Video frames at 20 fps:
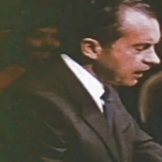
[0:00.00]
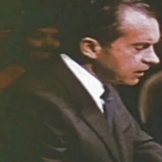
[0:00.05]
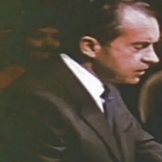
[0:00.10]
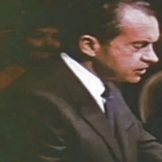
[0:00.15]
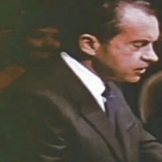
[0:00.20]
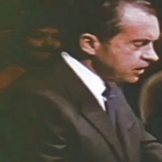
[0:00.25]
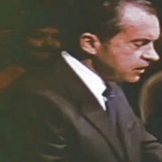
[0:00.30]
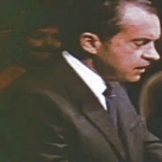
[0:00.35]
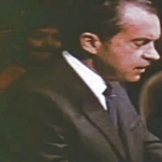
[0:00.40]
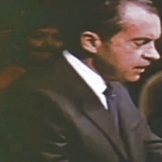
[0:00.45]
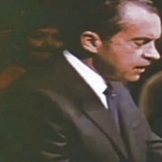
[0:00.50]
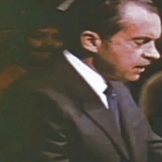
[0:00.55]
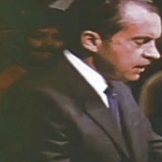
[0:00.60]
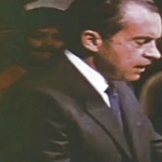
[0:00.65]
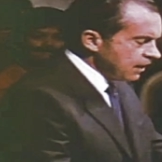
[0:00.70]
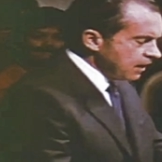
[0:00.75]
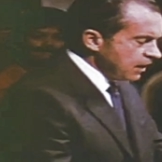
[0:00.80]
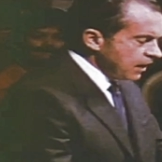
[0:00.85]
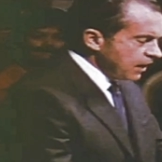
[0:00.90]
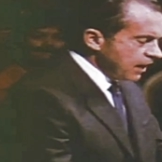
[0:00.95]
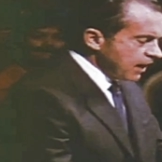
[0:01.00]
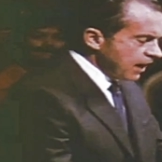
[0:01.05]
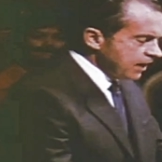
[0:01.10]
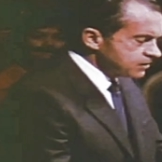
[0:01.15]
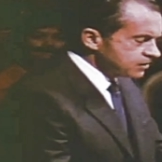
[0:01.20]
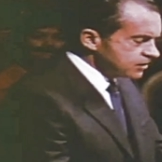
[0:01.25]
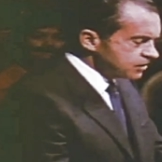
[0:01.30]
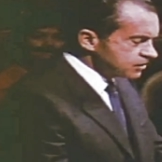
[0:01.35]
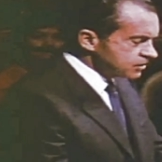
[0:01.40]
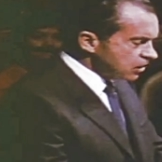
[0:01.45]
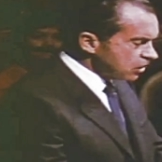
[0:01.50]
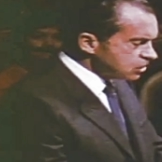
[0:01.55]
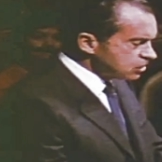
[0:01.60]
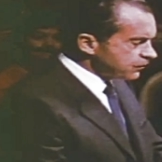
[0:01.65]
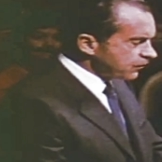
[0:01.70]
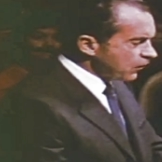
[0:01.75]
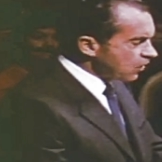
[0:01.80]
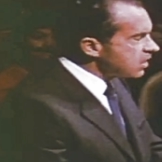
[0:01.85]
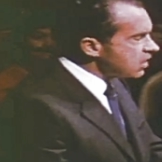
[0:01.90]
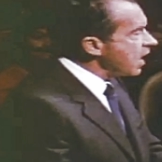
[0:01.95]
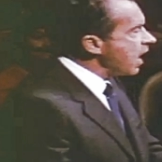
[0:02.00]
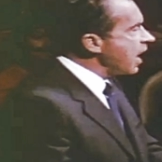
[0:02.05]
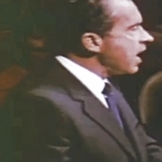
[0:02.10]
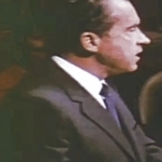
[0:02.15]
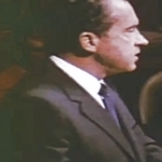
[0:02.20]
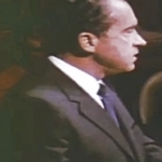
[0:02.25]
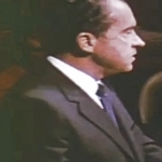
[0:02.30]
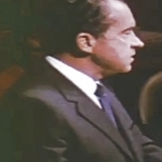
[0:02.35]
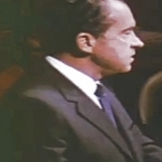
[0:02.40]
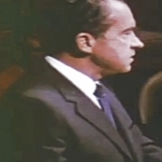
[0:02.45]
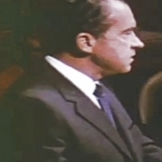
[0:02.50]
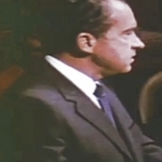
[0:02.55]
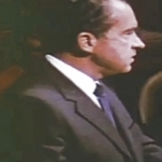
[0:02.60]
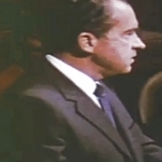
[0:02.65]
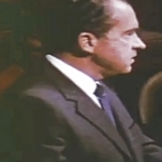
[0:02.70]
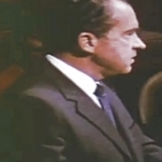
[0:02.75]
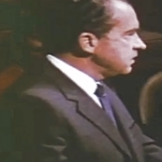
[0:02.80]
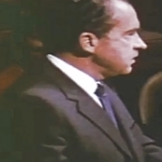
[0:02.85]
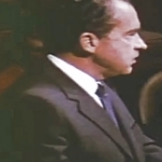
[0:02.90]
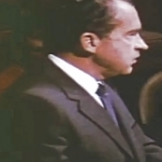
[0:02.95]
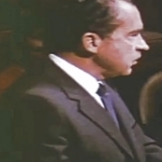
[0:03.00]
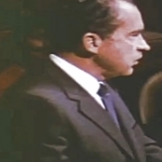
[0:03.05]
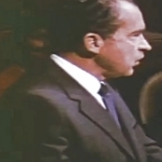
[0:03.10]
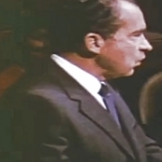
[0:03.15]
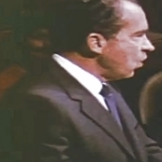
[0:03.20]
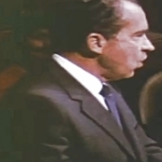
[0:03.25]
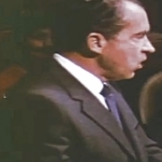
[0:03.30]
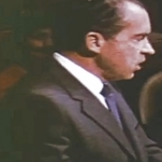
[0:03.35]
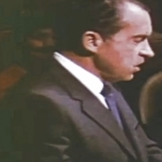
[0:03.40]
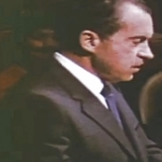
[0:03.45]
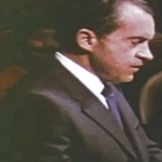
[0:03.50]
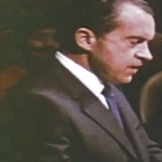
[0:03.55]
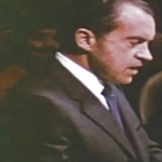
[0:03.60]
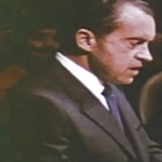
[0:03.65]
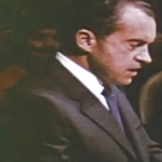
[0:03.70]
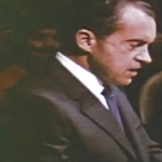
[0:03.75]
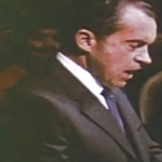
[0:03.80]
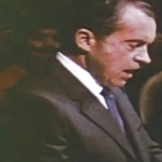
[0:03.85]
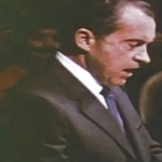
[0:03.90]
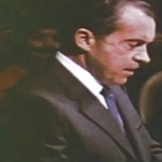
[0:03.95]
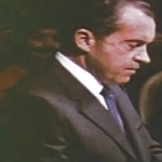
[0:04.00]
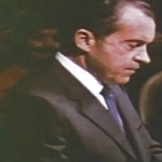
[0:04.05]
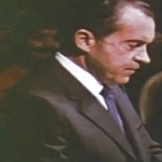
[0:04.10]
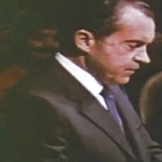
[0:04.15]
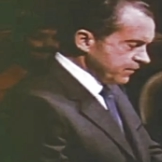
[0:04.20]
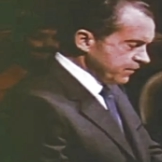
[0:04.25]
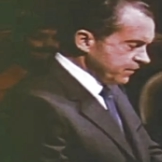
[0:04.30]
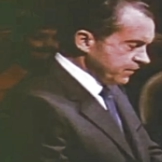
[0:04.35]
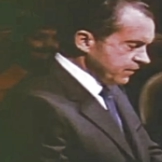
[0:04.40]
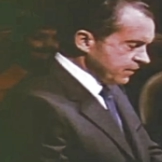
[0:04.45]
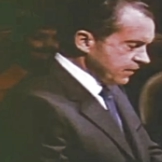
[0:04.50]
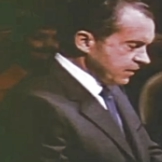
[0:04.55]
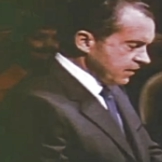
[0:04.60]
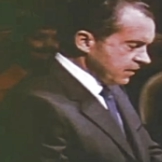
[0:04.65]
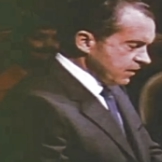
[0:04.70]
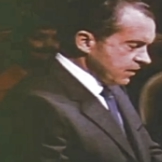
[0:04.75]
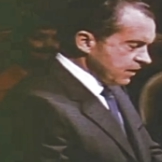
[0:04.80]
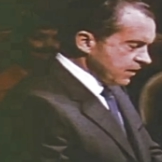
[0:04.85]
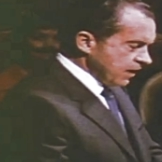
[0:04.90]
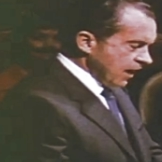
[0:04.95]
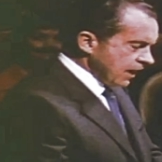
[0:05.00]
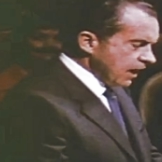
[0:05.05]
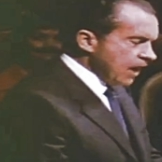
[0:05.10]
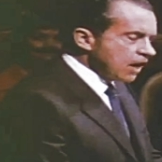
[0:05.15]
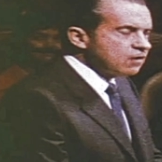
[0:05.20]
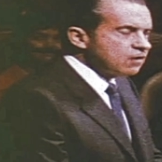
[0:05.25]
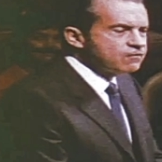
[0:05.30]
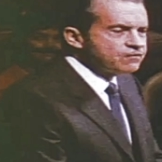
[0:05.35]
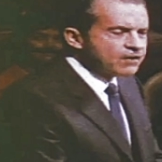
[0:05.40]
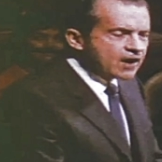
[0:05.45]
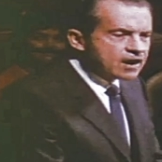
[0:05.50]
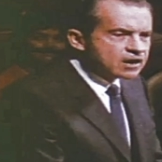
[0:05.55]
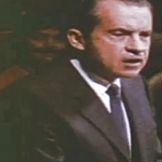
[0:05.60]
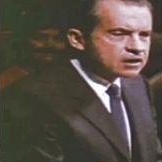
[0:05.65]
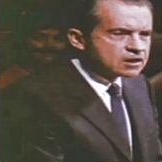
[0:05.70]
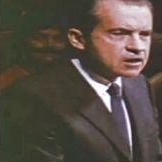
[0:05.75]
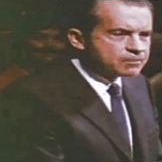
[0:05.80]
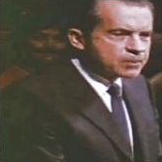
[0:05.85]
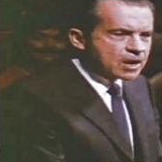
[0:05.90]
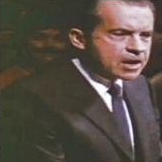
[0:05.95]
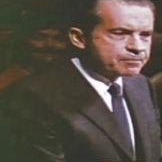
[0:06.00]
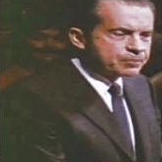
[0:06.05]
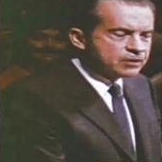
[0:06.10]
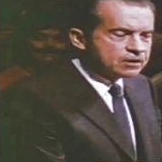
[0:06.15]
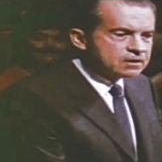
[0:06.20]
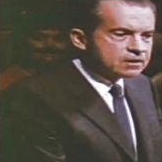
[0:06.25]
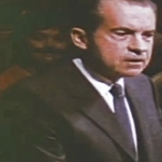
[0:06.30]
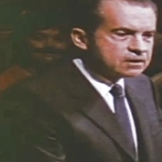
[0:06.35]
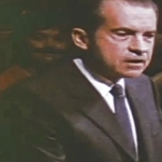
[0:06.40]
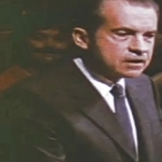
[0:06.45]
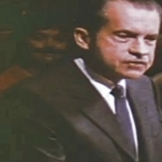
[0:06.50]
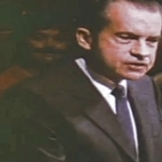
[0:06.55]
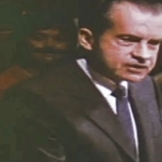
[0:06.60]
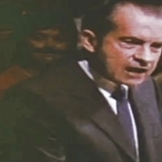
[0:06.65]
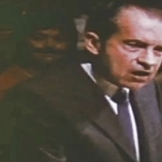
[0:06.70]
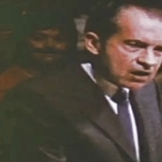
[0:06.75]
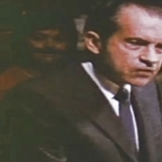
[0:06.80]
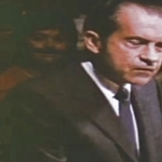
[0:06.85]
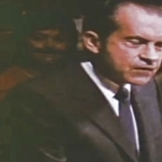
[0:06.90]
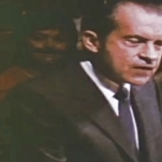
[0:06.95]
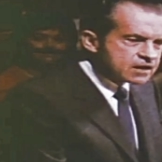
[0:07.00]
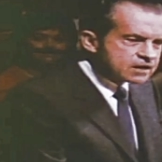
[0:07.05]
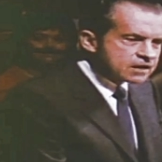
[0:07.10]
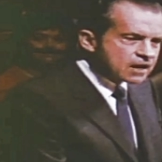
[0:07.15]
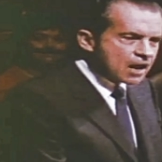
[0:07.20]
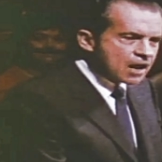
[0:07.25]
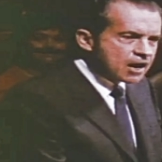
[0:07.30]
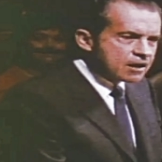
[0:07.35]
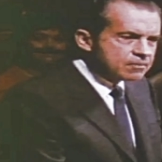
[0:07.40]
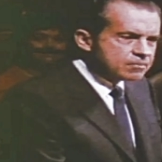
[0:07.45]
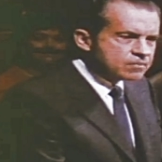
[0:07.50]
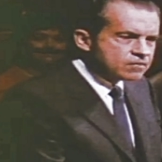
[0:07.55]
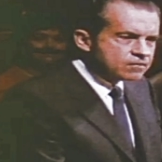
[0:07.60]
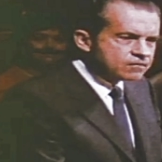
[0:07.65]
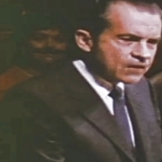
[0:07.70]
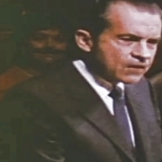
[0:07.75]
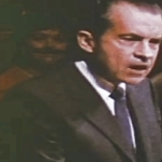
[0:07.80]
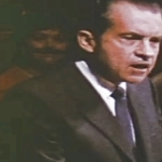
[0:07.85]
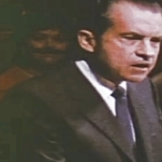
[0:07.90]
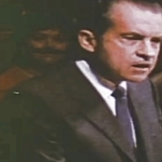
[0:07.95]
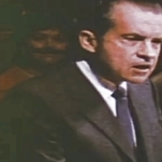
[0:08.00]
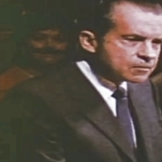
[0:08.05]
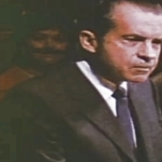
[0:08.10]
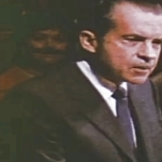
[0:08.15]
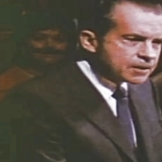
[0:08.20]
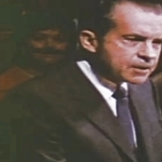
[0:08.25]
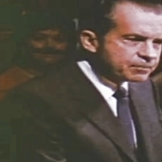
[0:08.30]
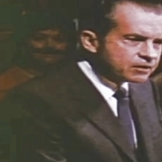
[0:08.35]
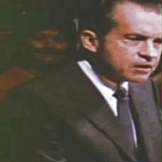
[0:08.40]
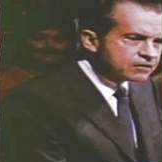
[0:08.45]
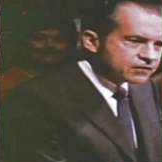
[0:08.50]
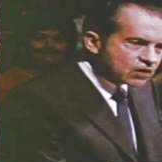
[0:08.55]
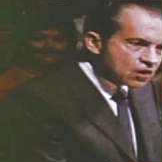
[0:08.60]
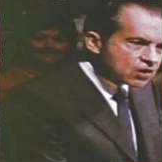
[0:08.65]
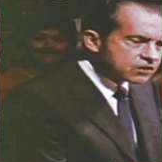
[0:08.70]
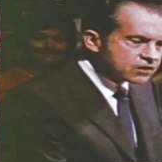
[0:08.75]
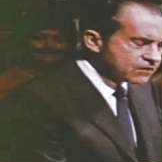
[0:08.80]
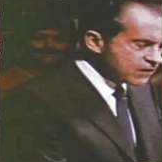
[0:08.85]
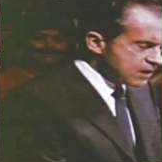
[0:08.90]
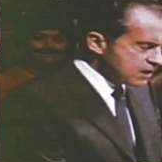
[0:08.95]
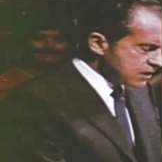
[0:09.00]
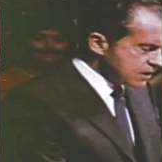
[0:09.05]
and energy as the search for an end to the war in Vietnam. An end fair to the people of South Vietnam, fair to the people of North